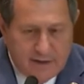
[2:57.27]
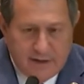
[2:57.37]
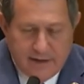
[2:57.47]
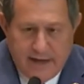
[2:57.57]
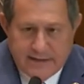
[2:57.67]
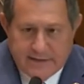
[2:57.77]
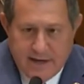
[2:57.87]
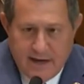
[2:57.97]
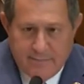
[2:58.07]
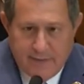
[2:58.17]
at the
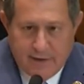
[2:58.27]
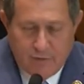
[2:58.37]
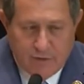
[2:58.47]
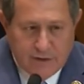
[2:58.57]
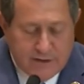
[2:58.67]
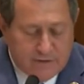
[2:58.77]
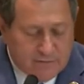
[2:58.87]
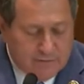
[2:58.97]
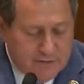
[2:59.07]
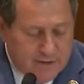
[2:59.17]
time, Minority
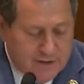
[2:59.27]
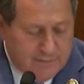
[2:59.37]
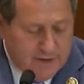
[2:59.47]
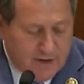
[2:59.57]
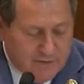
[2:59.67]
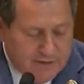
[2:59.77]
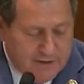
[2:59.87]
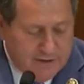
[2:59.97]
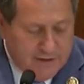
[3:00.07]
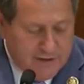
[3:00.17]
Leader
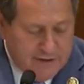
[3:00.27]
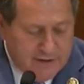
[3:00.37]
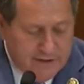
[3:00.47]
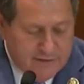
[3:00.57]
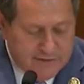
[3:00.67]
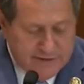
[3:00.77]
McCarthy declared his